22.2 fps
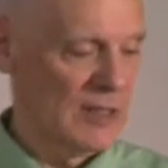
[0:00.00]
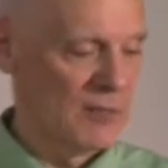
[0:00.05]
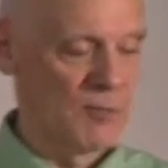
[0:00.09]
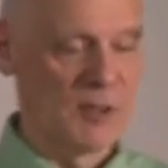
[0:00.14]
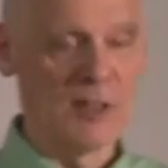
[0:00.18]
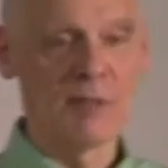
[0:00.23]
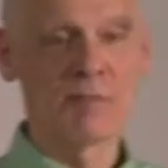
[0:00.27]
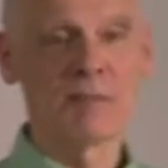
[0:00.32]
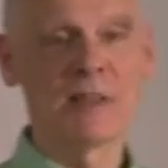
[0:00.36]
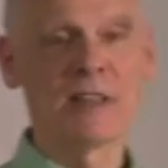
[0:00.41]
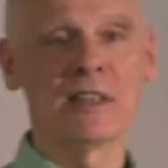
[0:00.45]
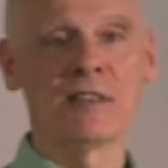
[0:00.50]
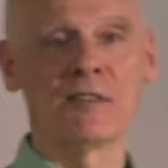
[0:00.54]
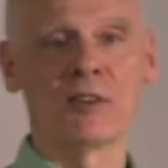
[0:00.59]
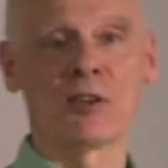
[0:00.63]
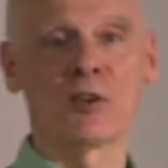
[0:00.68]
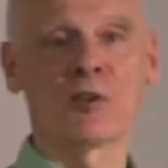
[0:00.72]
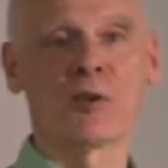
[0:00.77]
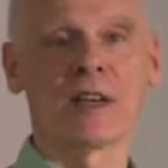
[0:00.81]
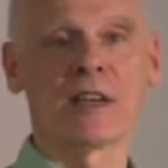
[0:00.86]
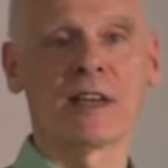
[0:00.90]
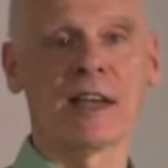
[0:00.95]
But let me give a
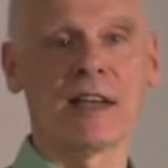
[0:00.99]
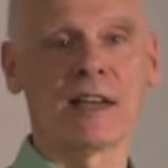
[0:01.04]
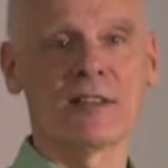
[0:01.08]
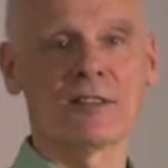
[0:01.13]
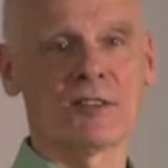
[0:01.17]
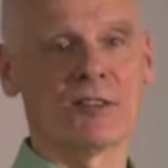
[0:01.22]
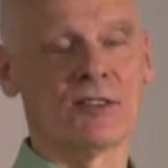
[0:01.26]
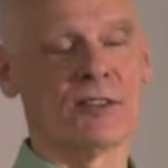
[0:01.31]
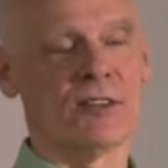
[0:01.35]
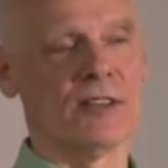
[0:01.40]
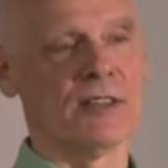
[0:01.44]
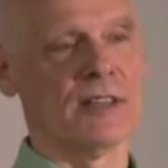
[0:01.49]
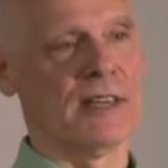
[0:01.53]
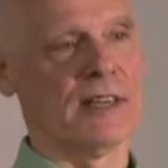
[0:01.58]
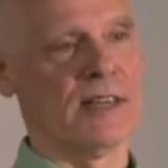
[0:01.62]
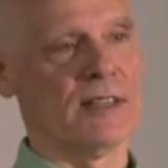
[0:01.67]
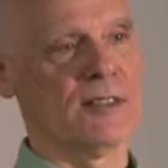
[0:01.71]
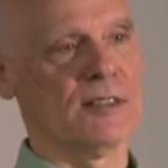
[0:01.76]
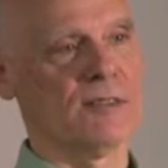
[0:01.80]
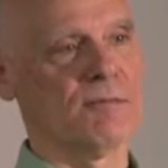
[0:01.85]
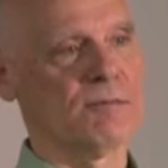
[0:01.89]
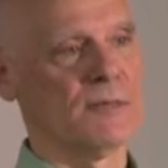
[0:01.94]
quick answer to
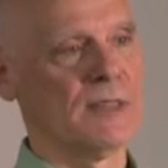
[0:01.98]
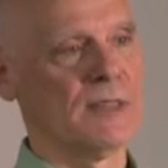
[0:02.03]
that.